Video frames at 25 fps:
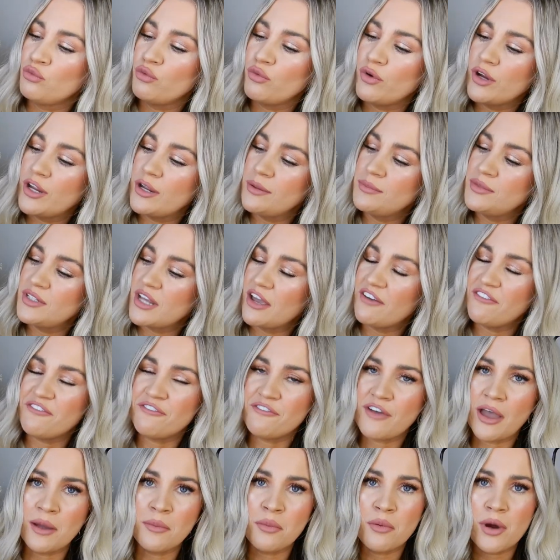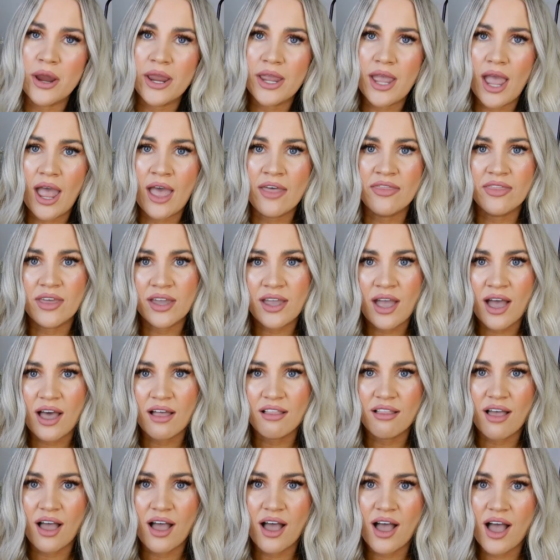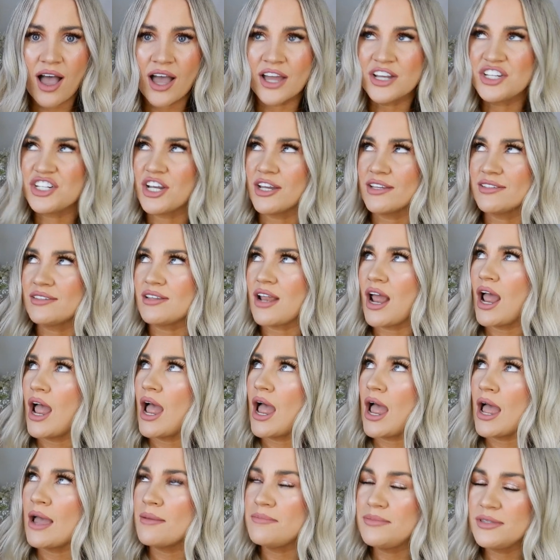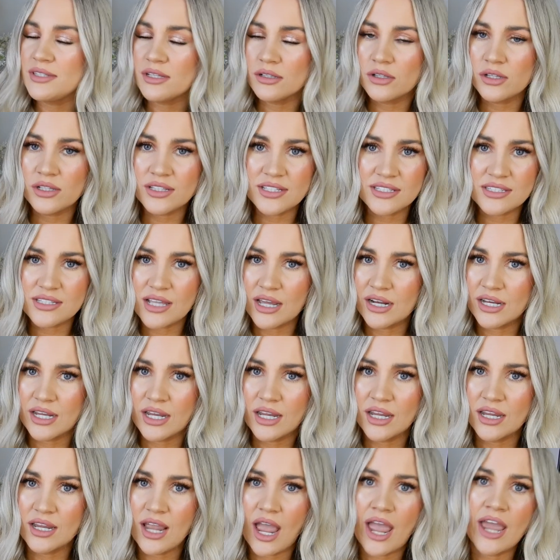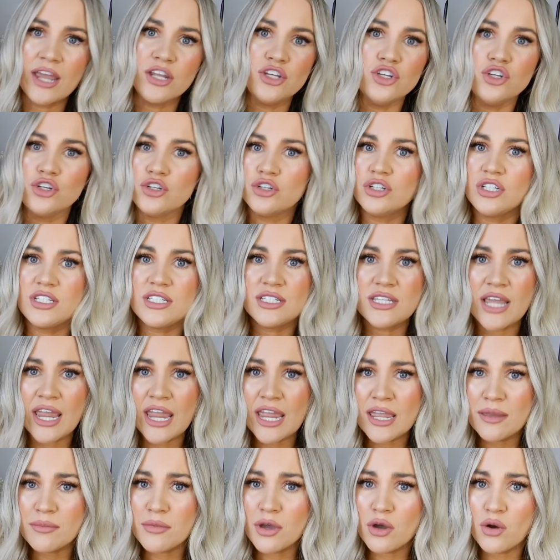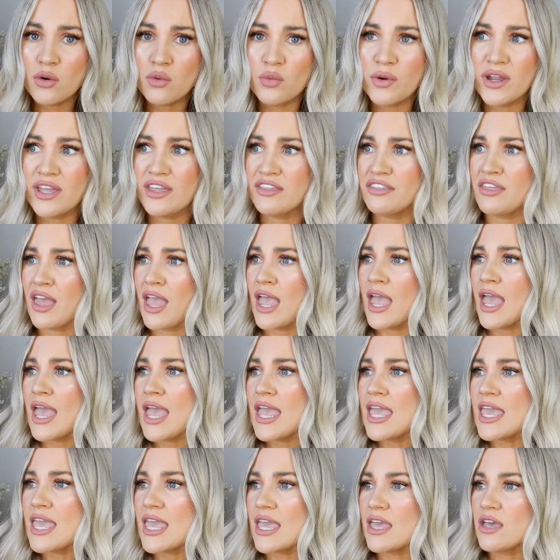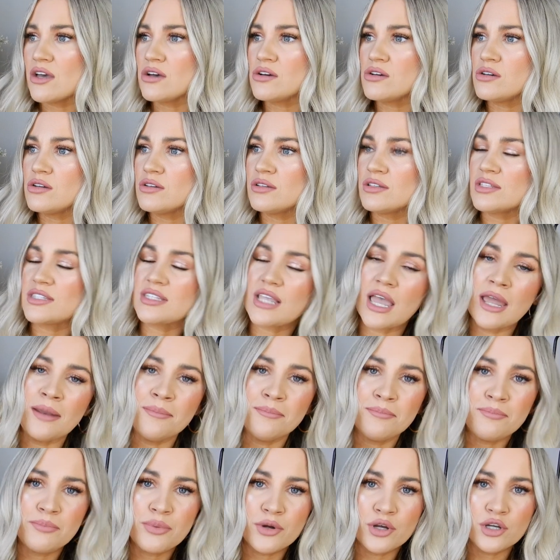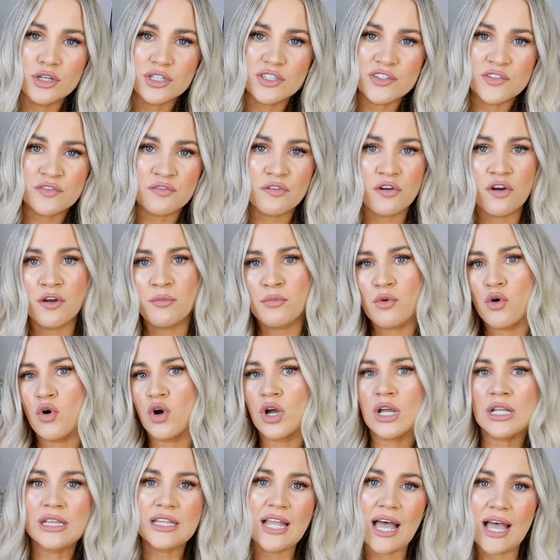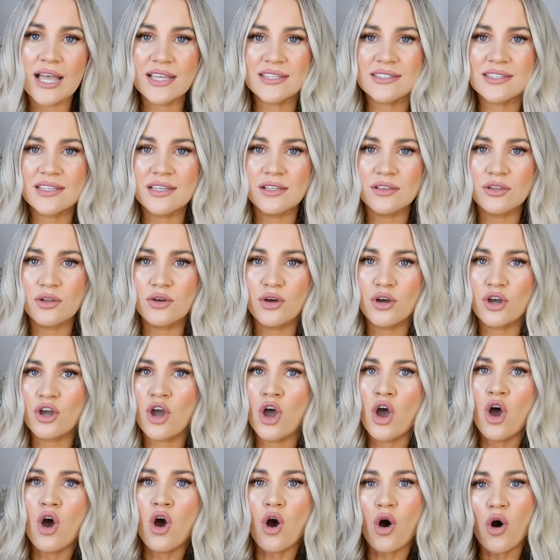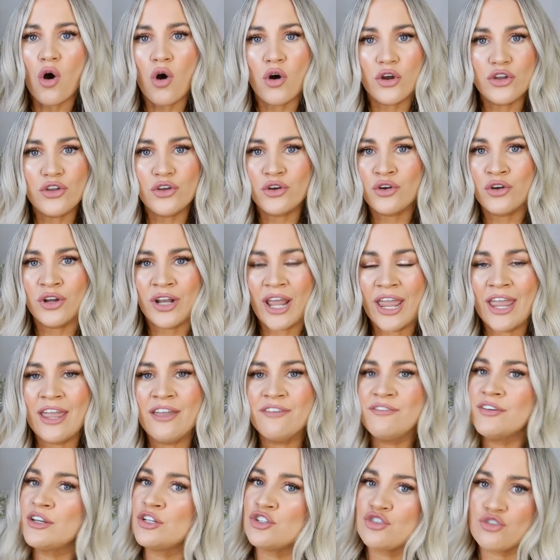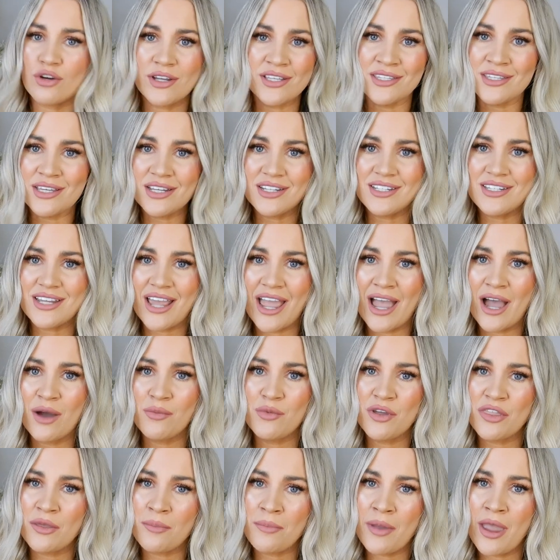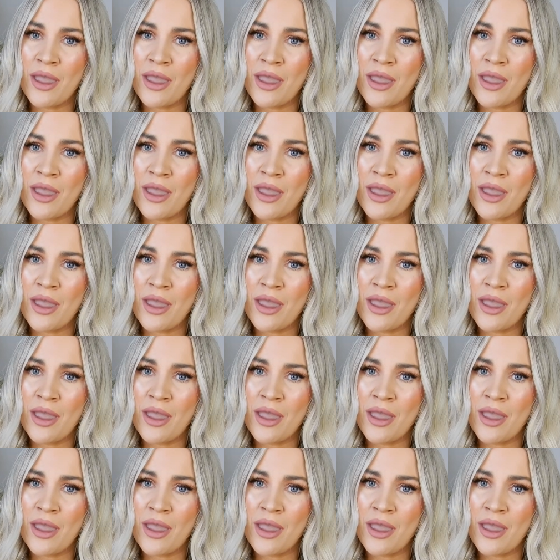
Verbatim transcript: ribbed fabric and the color are just absolutely stunning, and you could team it with heels and boots for a more classy look, or you could even dress it down with a